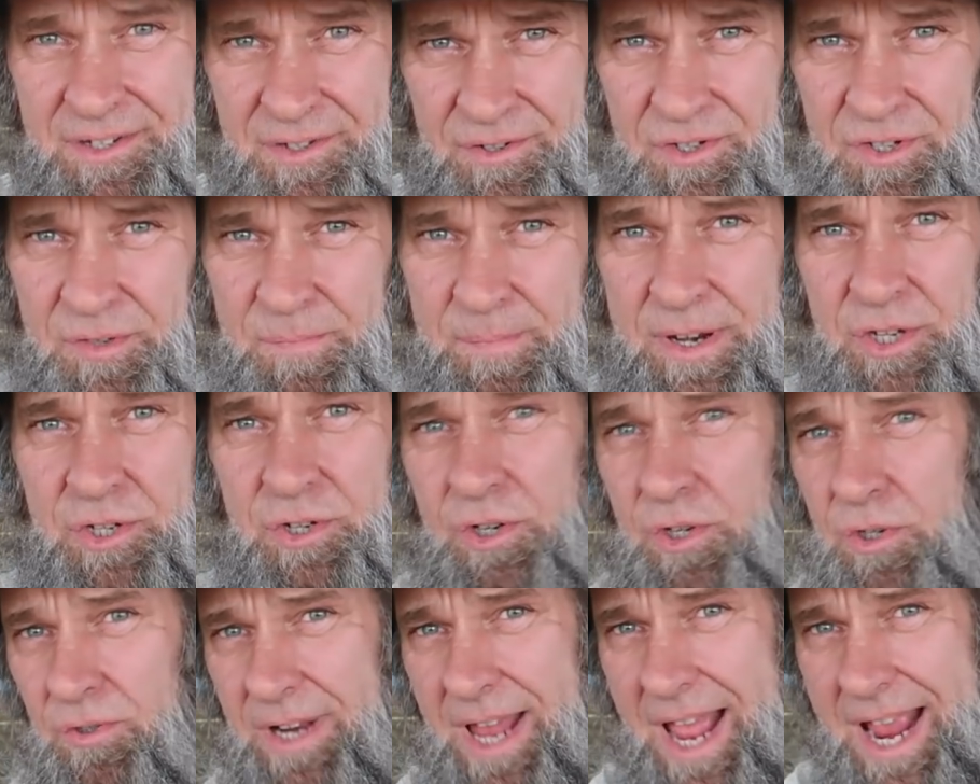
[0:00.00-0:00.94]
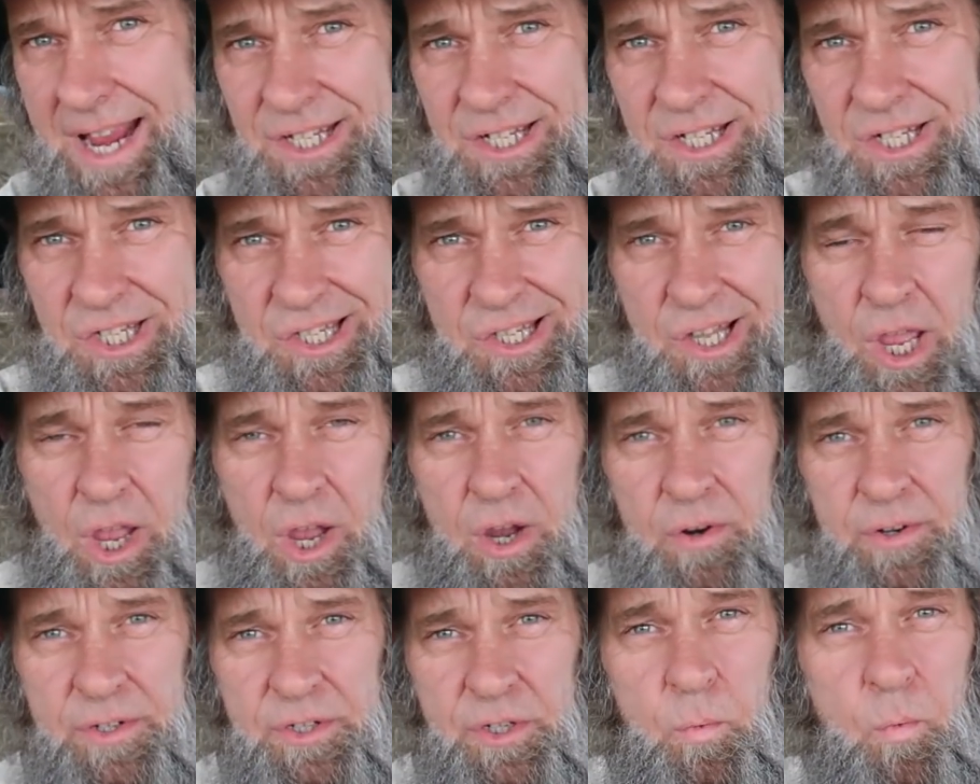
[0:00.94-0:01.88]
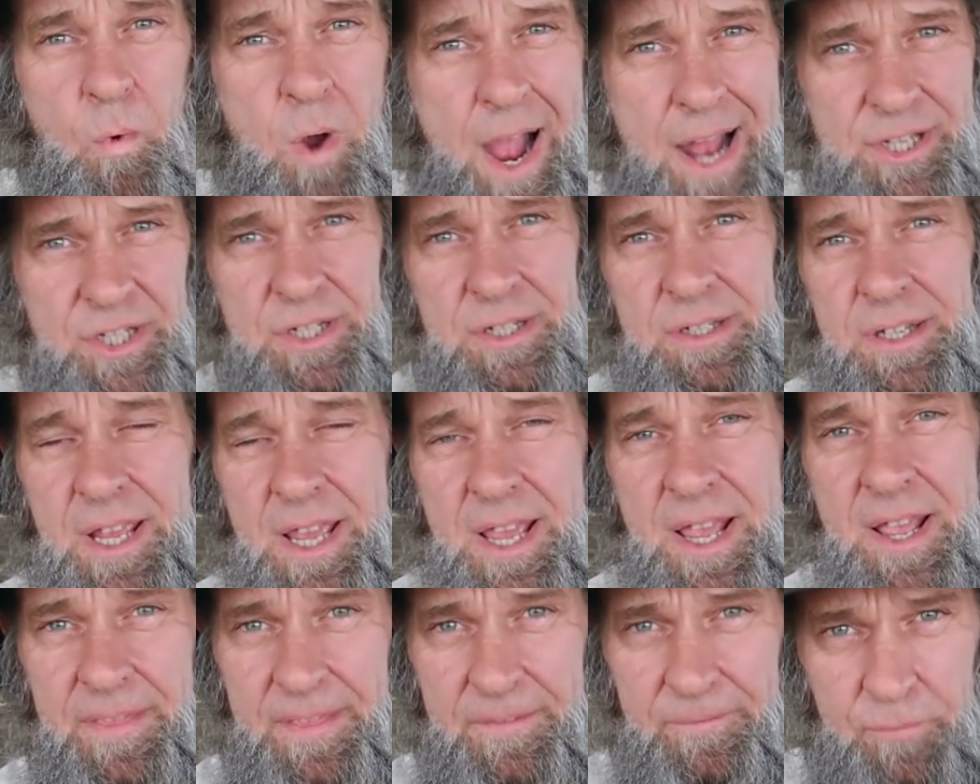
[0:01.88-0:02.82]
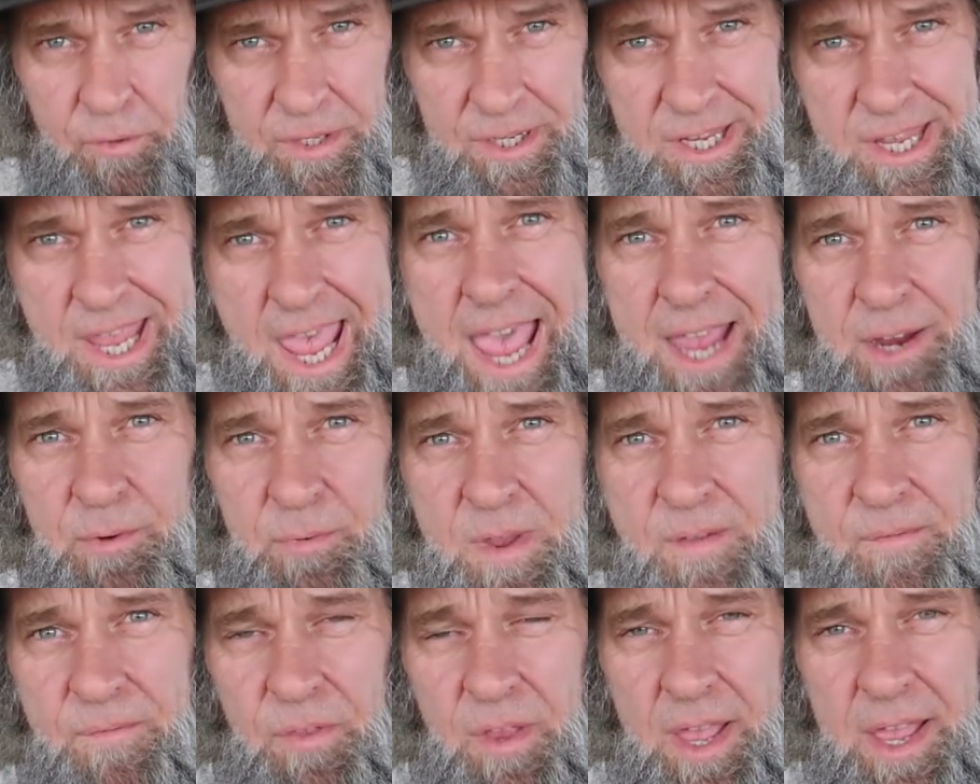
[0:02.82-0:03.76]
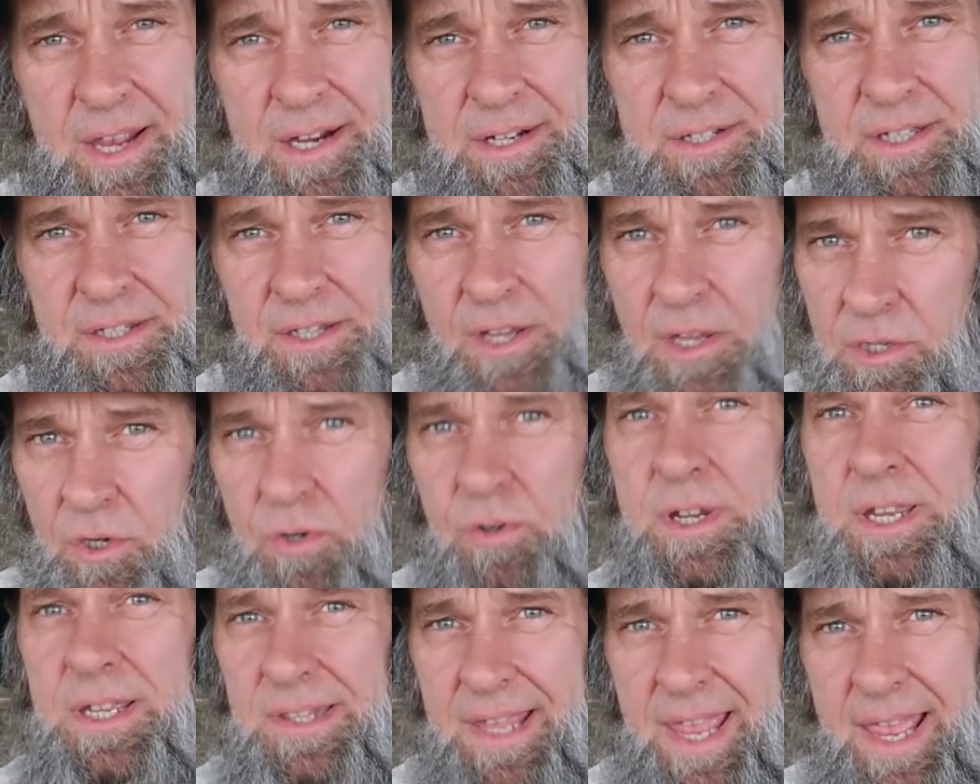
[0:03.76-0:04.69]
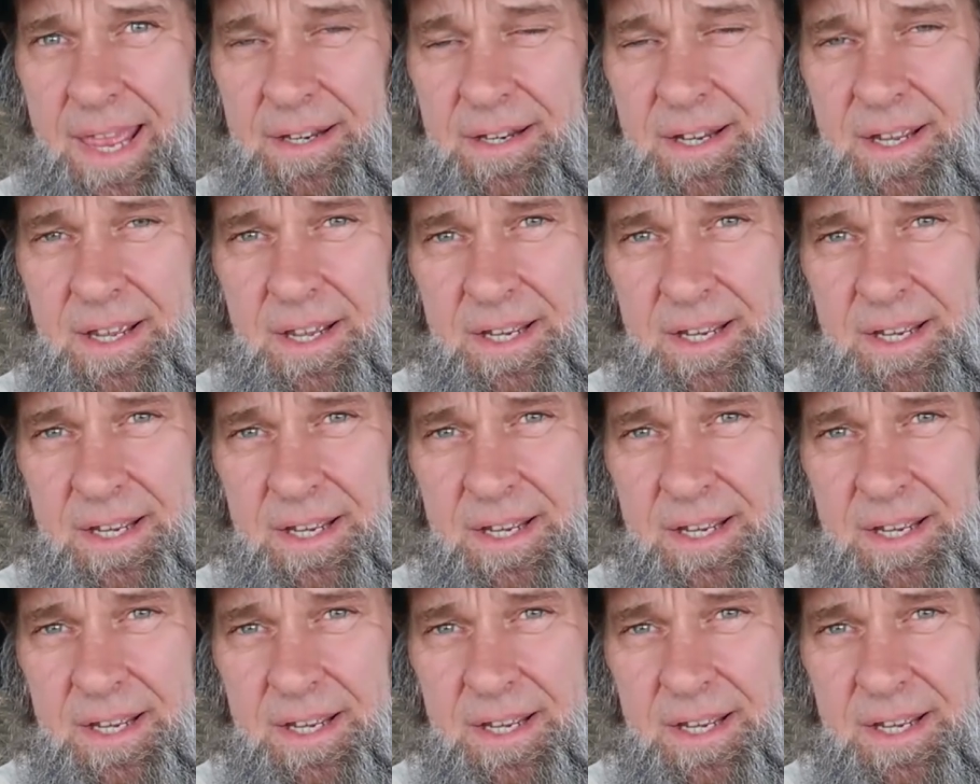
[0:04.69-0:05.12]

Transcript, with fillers: So just make sure you go nice and slow and you're watching for the gag reflex, and then you'll get that